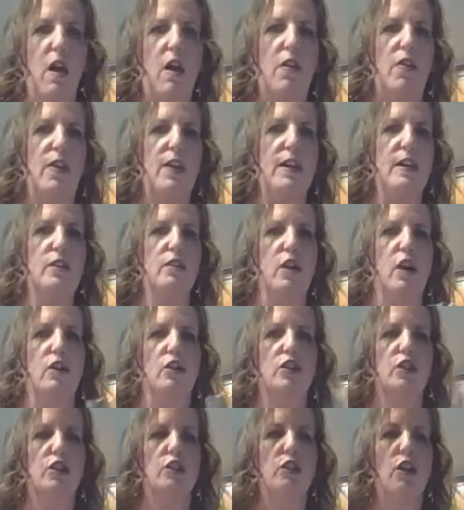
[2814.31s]
These are
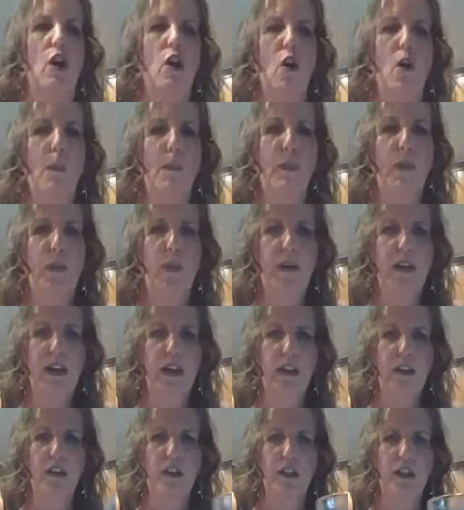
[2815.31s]
so pretty.
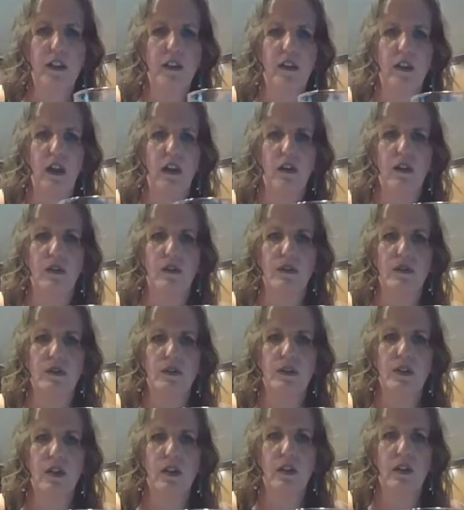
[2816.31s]
Look at
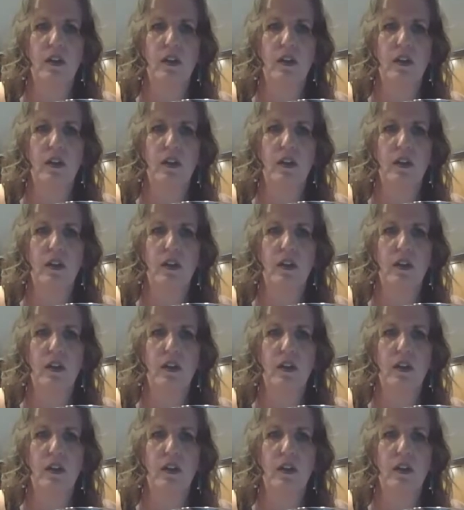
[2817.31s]
those.